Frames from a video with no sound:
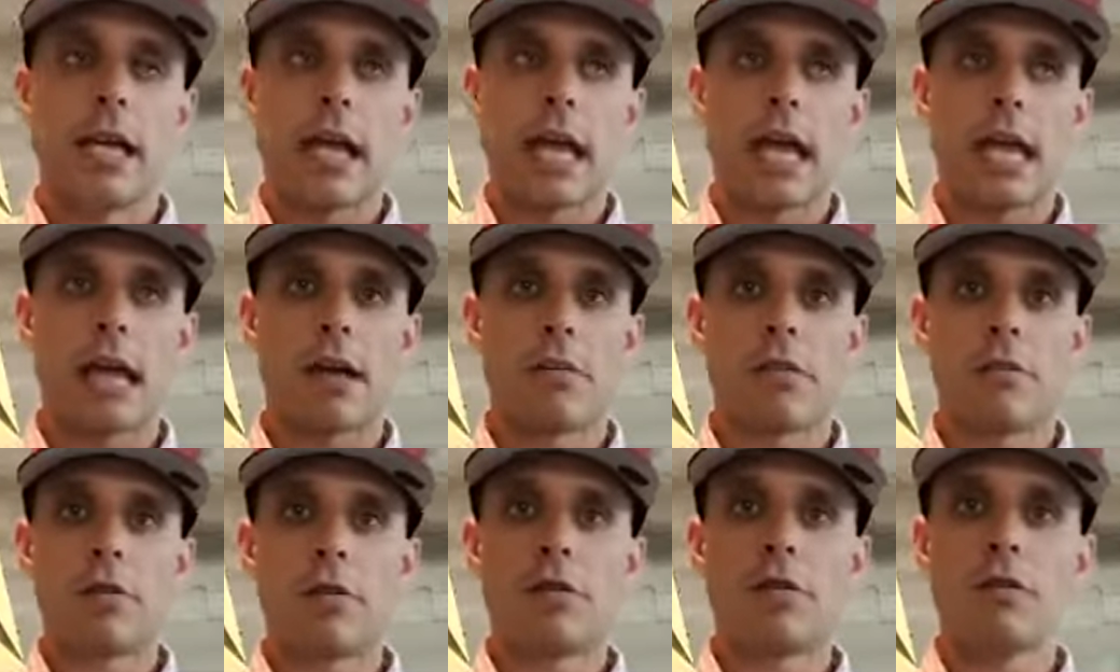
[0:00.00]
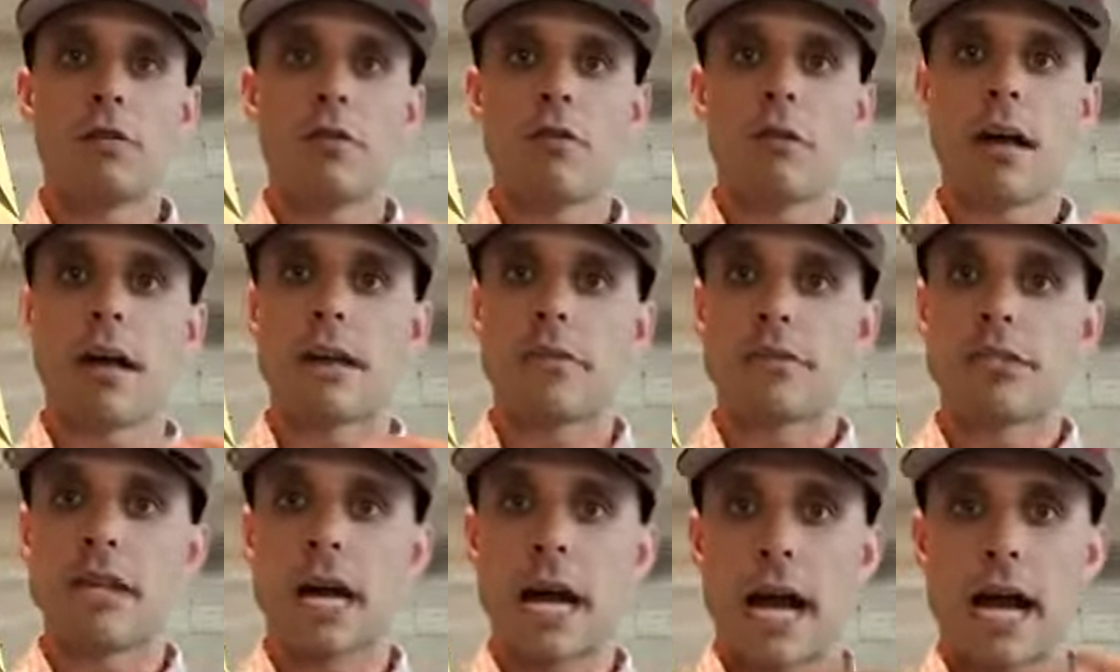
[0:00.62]
And you do a
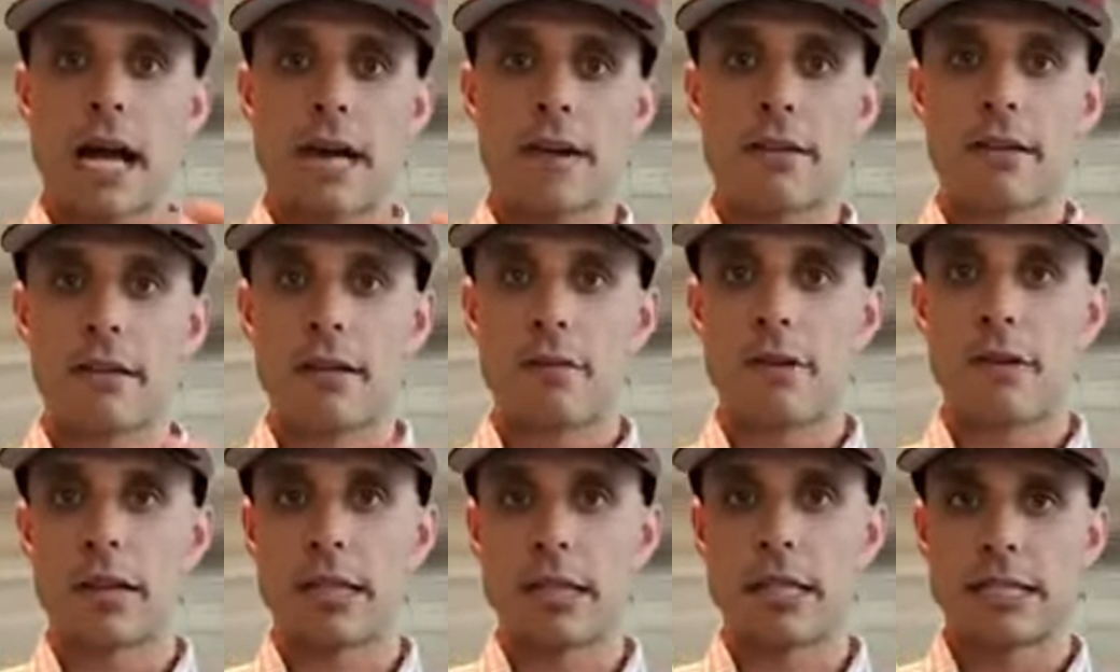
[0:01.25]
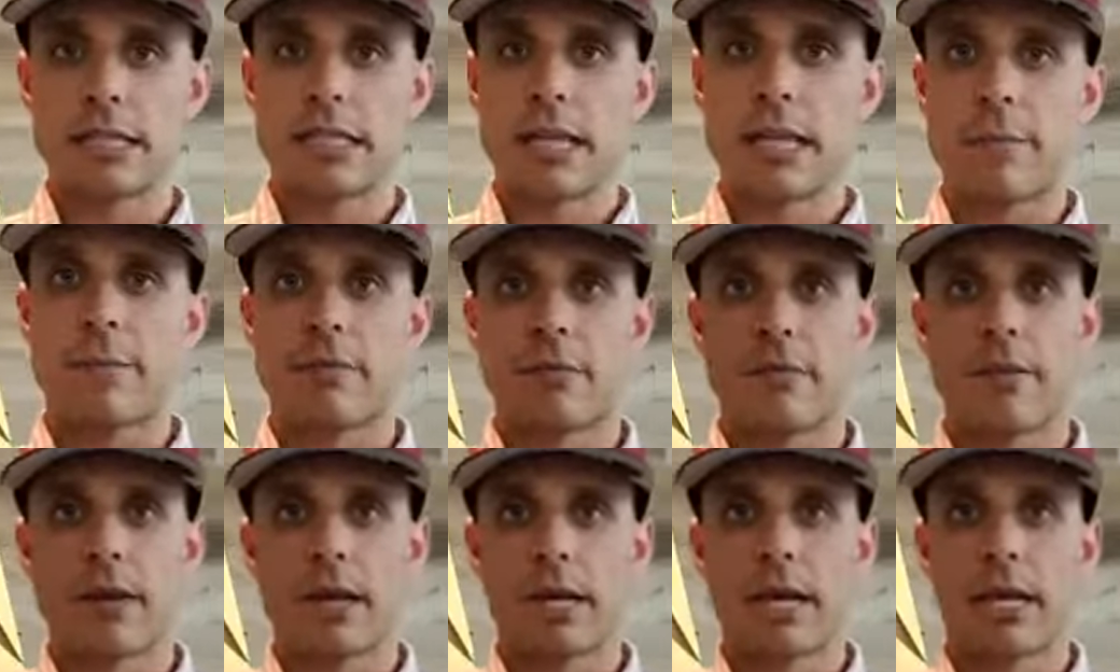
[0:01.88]
lot of toggling with this type
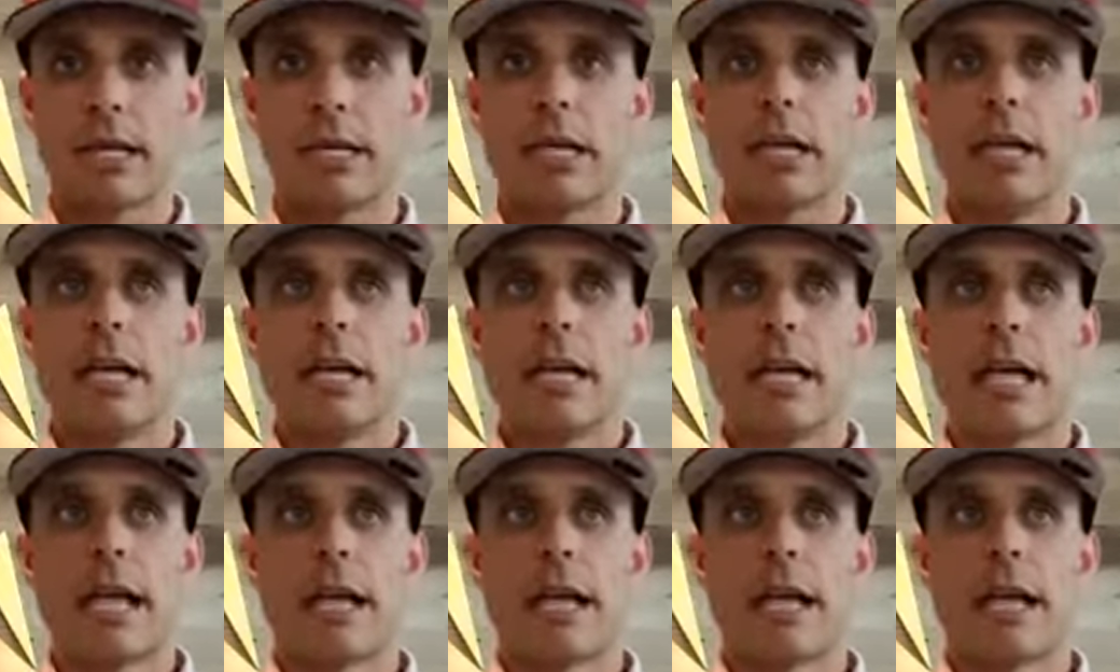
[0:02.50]
of running.